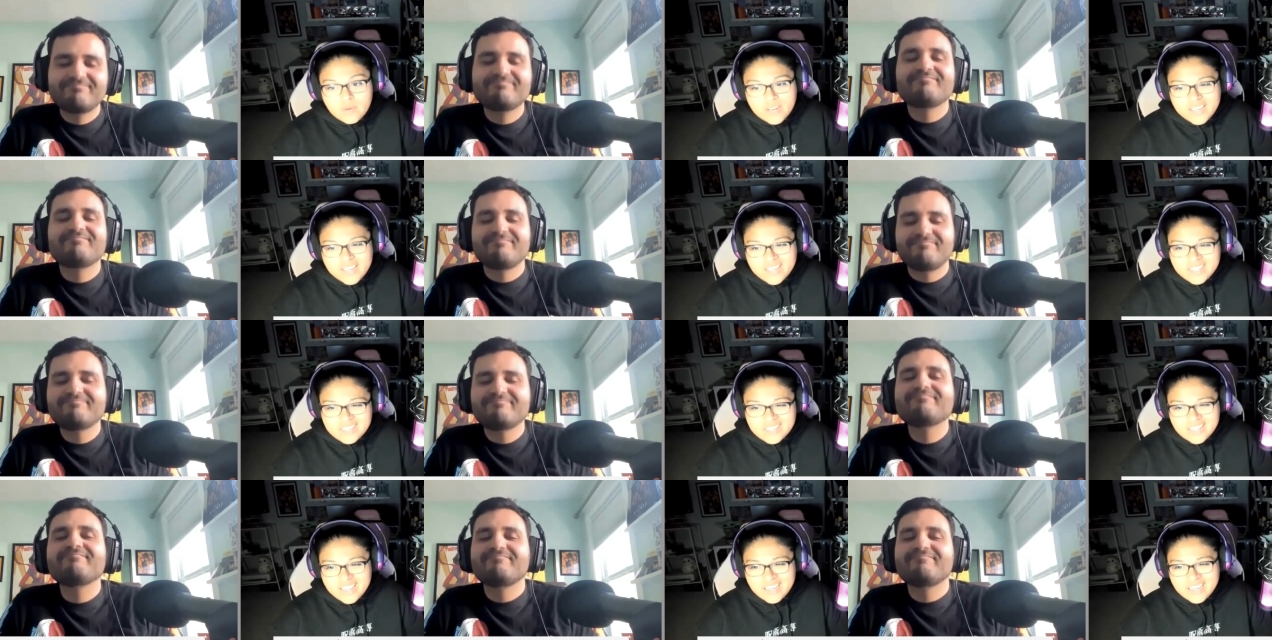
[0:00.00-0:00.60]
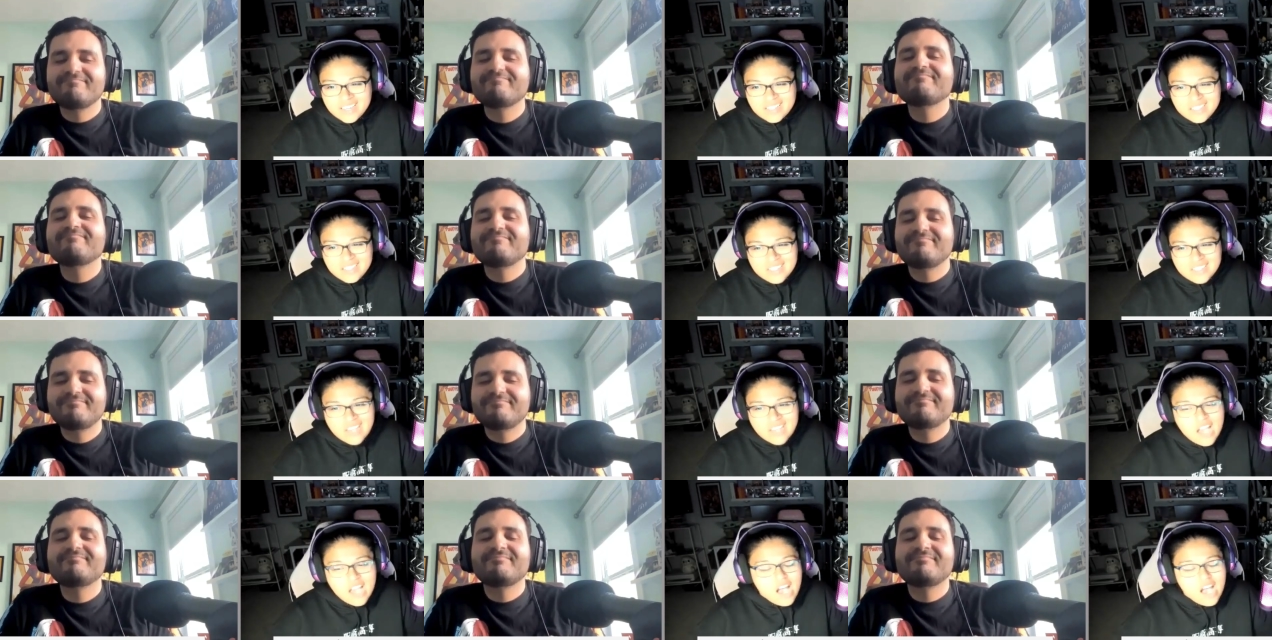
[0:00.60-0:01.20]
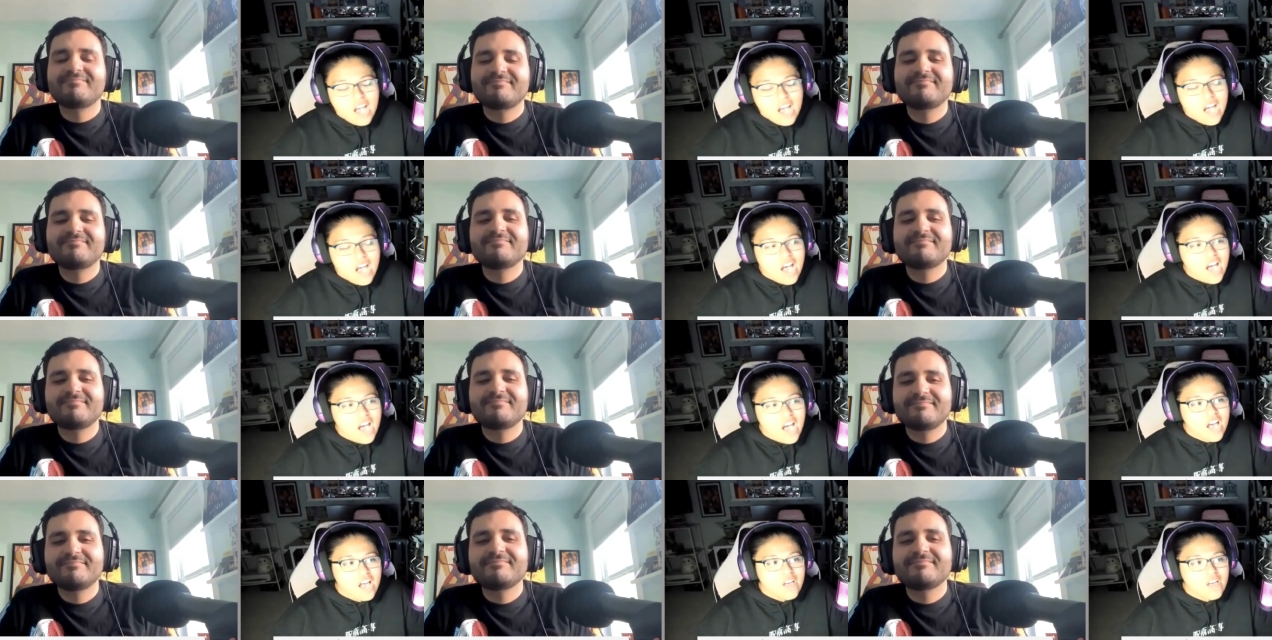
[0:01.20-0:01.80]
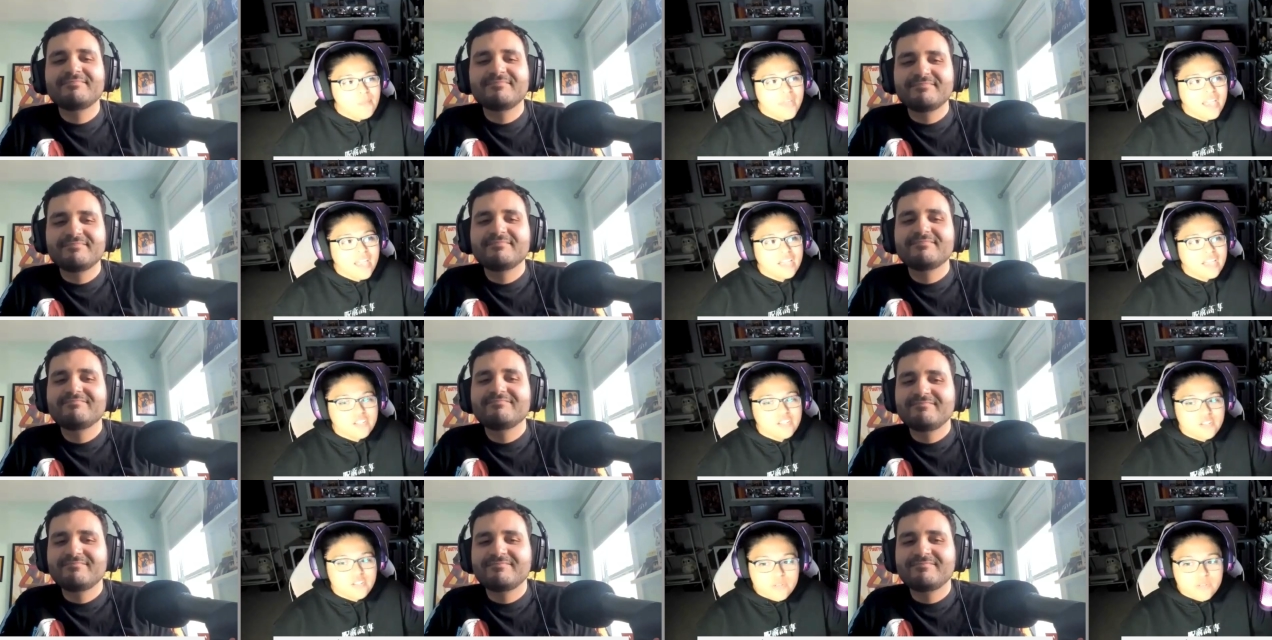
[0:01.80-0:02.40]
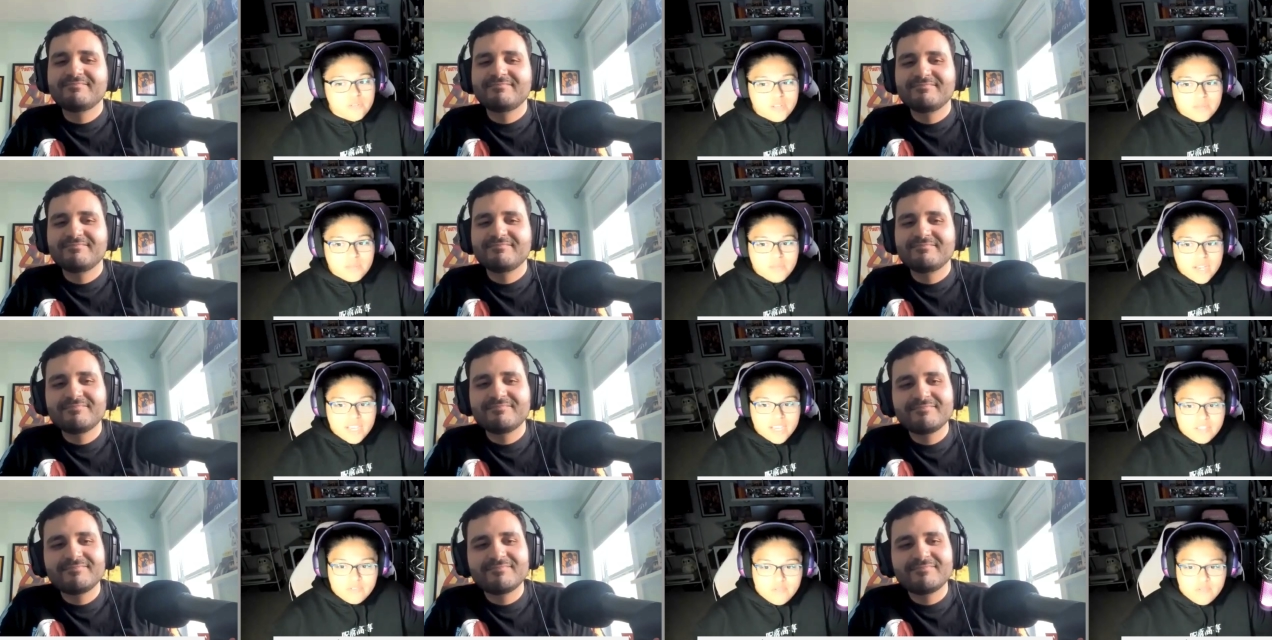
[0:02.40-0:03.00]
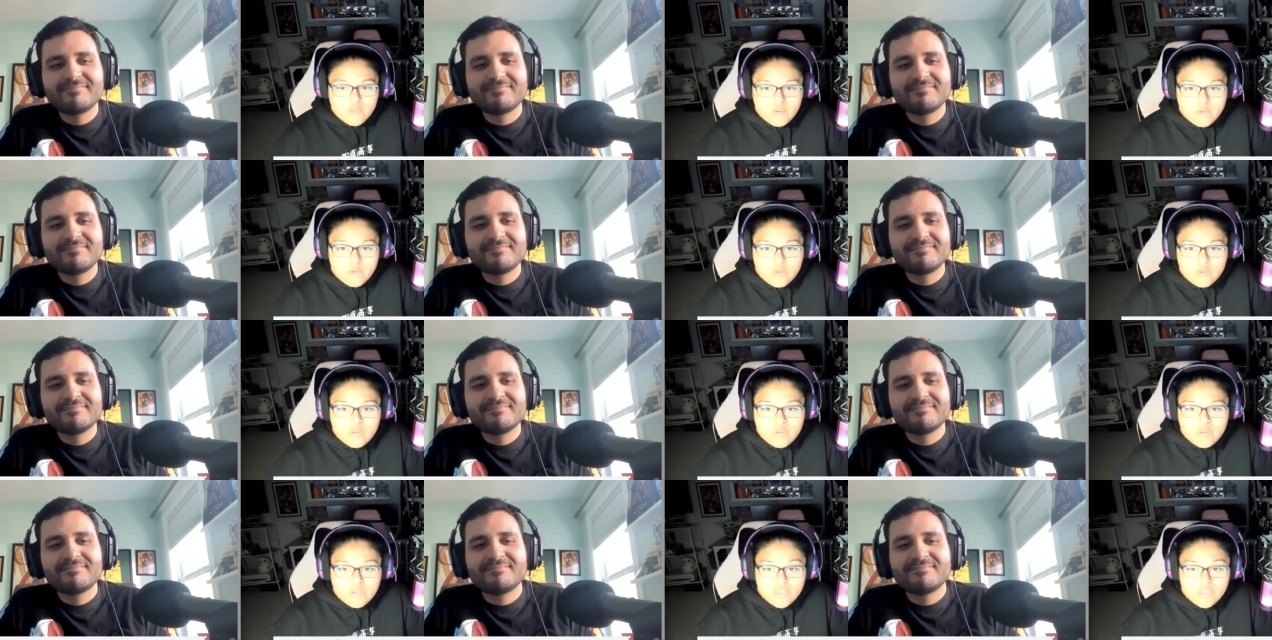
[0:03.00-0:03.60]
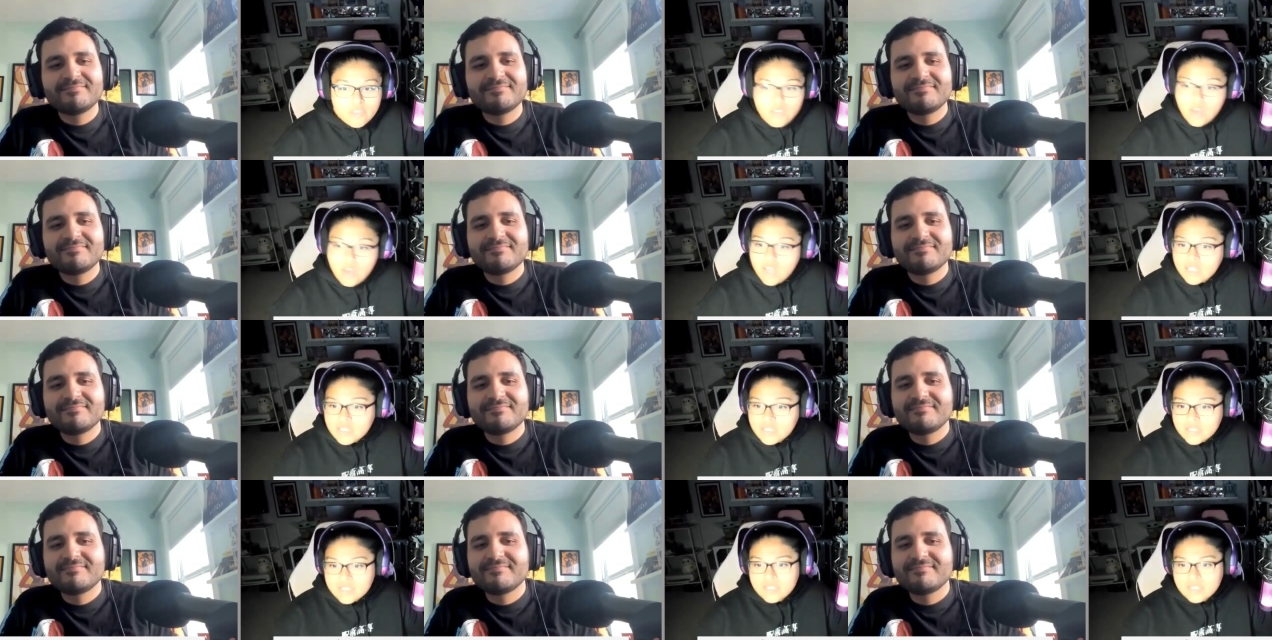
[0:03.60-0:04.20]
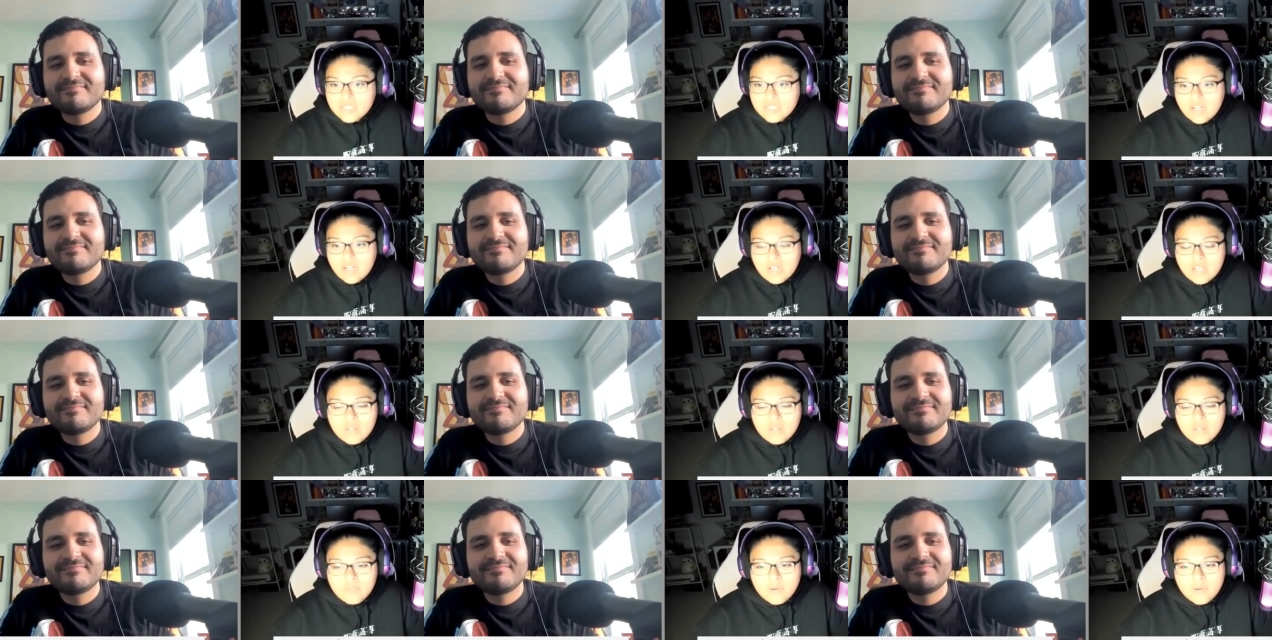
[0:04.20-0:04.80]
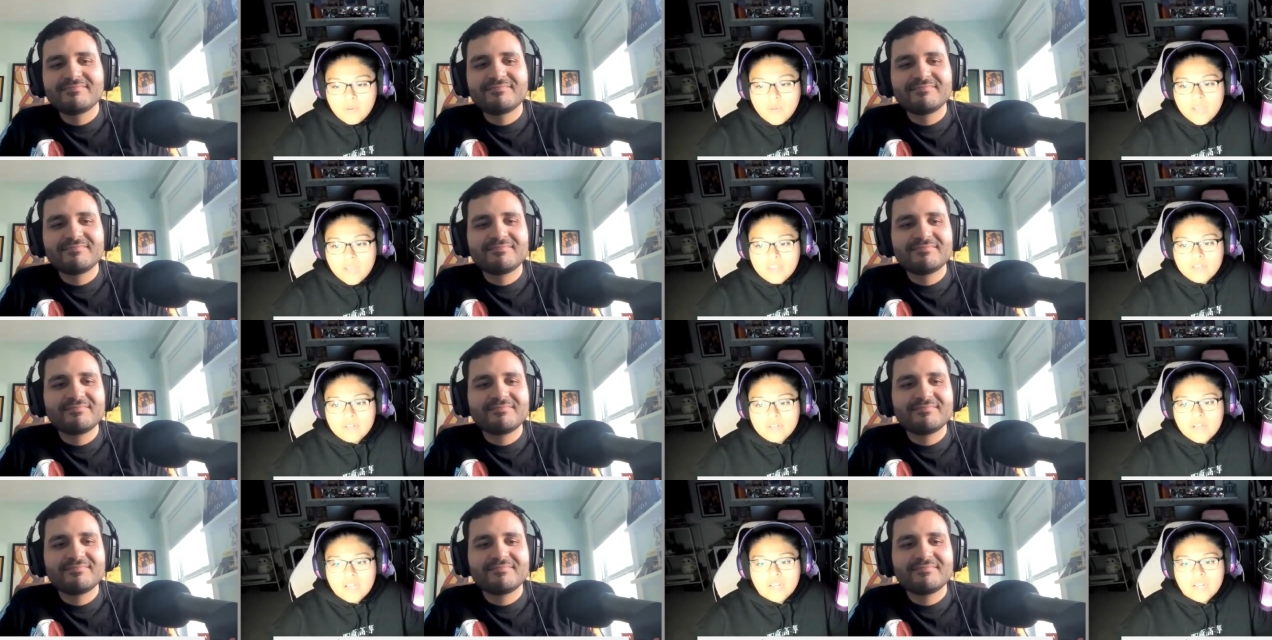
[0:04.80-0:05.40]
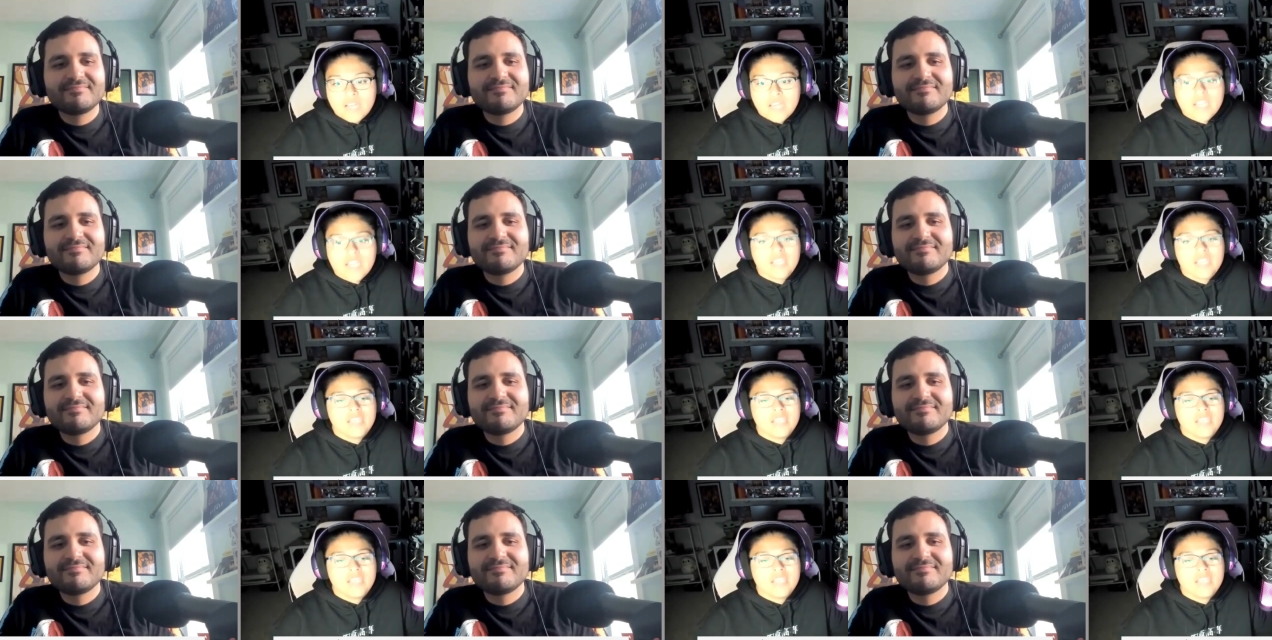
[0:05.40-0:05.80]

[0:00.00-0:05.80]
Speaker 1: I guess X. Um, and you can read my full thoughts on net.